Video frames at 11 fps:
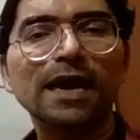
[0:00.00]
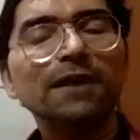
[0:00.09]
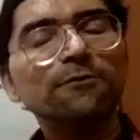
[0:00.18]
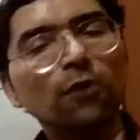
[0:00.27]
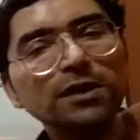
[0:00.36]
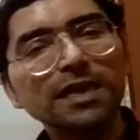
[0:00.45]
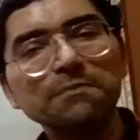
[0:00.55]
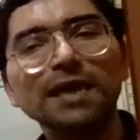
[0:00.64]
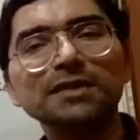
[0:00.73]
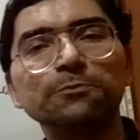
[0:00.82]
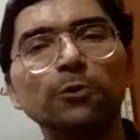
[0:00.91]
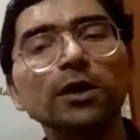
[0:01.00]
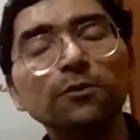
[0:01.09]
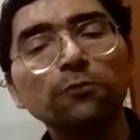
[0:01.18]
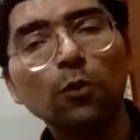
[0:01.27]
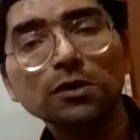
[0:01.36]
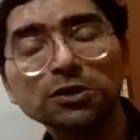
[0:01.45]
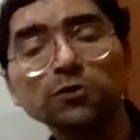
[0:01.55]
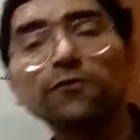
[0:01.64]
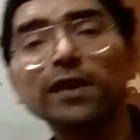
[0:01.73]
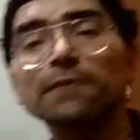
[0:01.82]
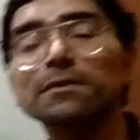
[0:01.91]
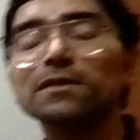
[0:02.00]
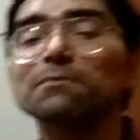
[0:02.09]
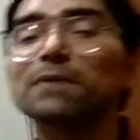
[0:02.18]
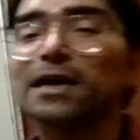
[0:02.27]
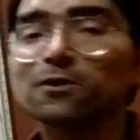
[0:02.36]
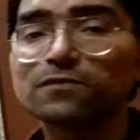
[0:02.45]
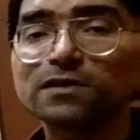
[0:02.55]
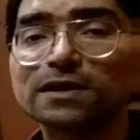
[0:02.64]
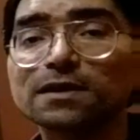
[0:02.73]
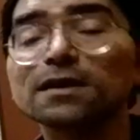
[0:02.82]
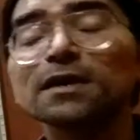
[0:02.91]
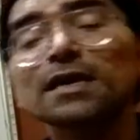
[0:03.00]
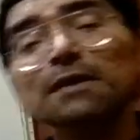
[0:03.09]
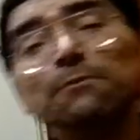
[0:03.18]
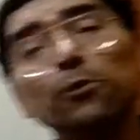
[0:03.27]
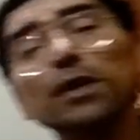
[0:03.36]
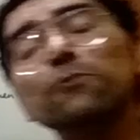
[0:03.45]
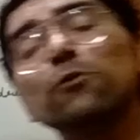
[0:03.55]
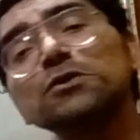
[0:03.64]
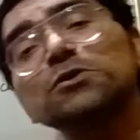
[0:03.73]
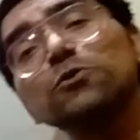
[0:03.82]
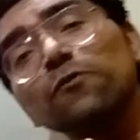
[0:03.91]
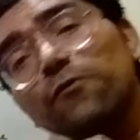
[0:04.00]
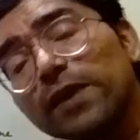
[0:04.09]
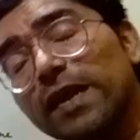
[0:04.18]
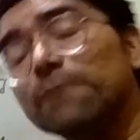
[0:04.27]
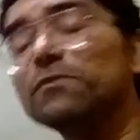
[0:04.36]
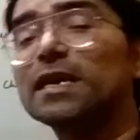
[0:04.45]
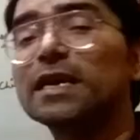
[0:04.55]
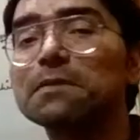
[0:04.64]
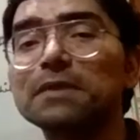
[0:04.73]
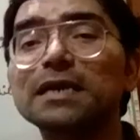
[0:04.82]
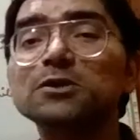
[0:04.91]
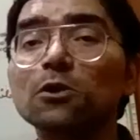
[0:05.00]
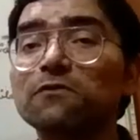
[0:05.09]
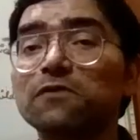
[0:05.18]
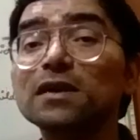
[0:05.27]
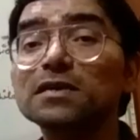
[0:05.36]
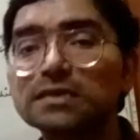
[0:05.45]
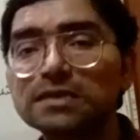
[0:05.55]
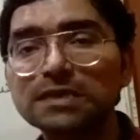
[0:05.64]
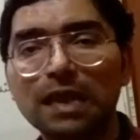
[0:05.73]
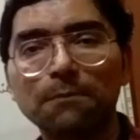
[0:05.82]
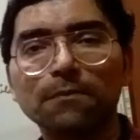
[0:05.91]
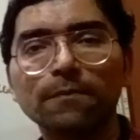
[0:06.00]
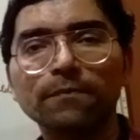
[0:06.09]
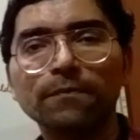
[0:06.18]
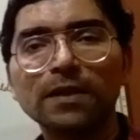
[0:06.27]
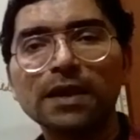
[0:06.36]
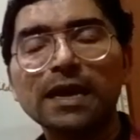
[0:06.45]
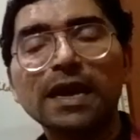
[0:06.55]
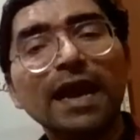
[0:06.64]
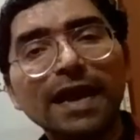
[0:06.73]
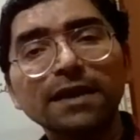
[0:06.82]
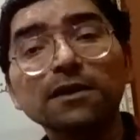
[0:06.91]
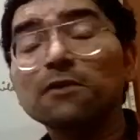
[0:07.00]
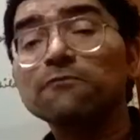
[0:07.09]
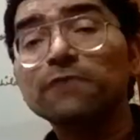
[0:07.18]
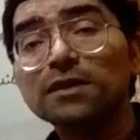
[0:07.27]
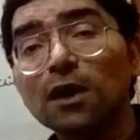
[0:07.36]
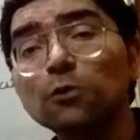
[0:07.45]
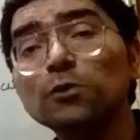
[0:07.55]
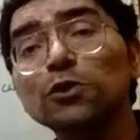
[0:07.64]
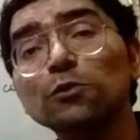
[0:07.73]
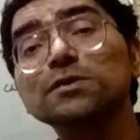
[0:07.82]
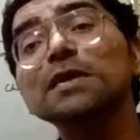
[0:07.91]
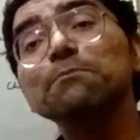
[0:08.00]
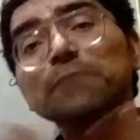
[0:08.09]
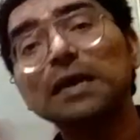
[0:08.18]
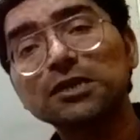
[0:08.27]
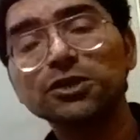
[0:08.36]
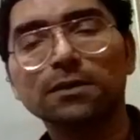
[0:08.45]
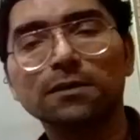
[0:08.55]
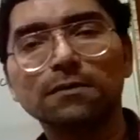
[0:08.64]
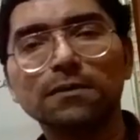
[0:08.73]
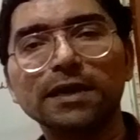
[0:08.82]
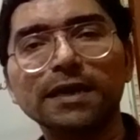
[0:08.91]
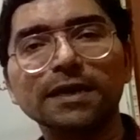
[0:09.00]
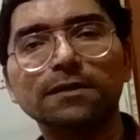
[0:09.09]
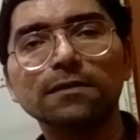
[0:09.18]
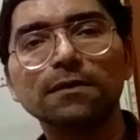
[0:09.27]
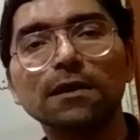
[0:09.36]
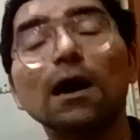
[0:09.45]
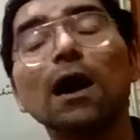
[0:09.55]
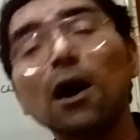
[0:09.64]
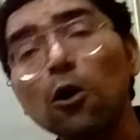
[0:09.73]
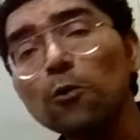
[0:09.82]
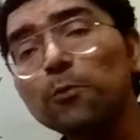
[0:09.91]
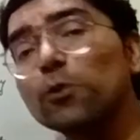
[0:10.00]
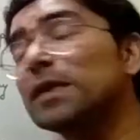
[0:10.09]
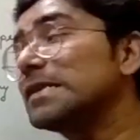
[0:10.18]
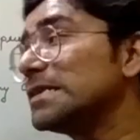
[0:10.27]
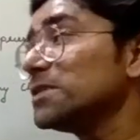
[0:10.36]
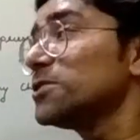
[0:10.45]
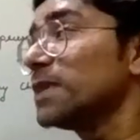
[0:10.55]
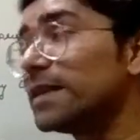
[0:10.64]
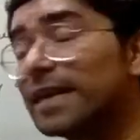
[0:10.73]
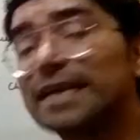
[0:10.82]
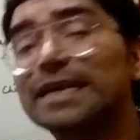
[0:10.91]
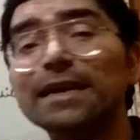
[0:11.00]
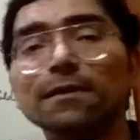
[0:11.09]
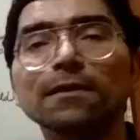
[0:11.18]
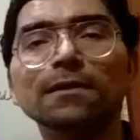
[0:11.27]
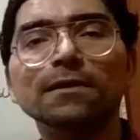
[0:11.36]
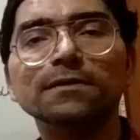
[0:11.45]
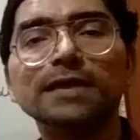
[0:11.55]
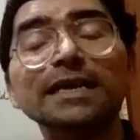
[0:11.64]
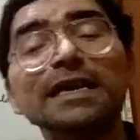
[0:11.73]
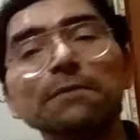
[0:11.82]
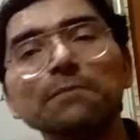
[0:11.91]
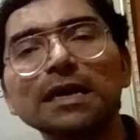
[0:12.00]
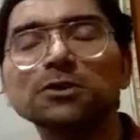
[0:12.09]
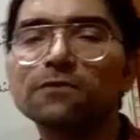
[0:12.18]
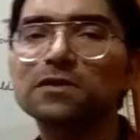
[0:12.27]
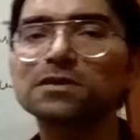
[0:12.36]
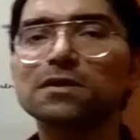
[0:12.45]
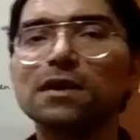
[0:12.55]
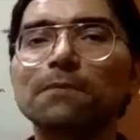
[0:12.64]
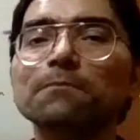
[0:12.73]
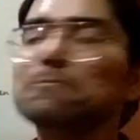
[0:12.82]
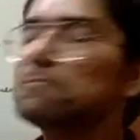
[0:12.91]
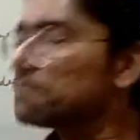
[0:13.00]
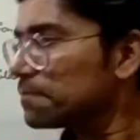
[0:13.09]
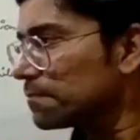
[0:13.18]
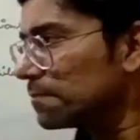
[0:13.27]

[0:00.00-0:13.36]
And what image poet wants to frame in the mind of the reader? Poet wants to frame the image of a slum, and without using picture in it. How poet is generating that image of a slum